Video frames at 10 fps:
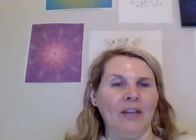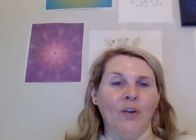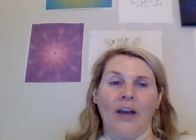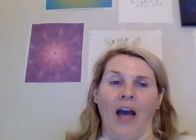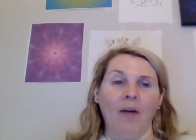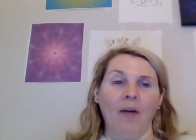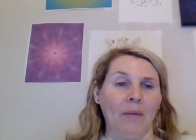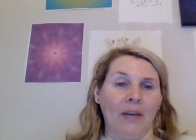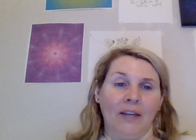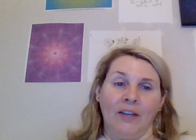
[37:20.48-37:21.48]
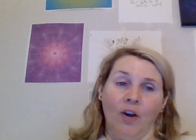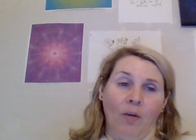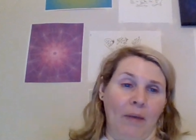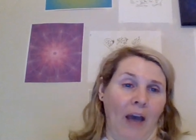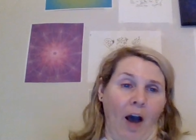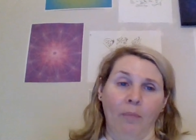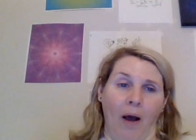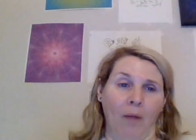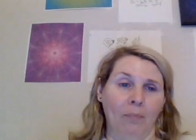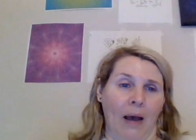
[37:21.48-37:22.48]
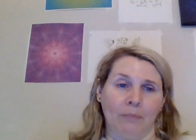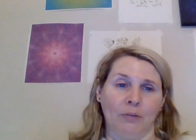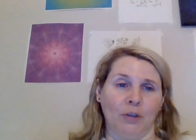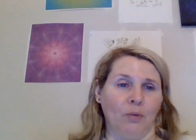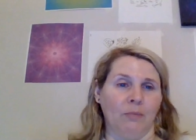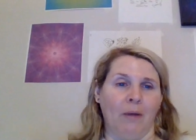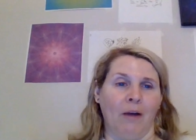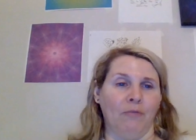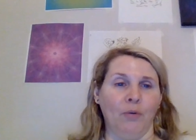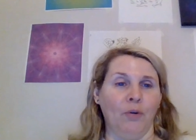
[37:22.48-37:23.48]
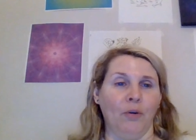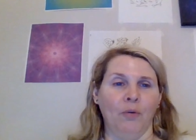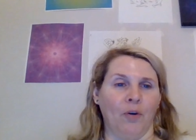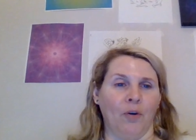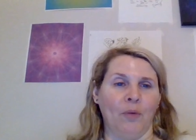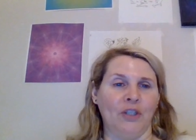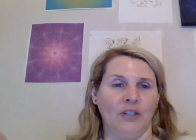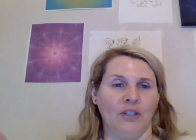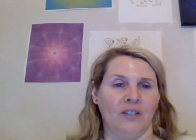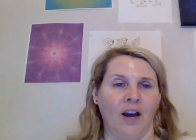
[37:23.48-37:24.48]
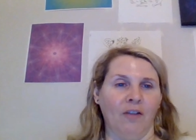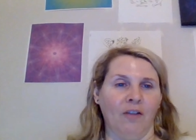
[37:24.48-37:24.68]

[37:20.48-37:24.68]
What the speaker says: you know, like I mean, you know me, I'll pop jokes about voodoo or witchy stuff.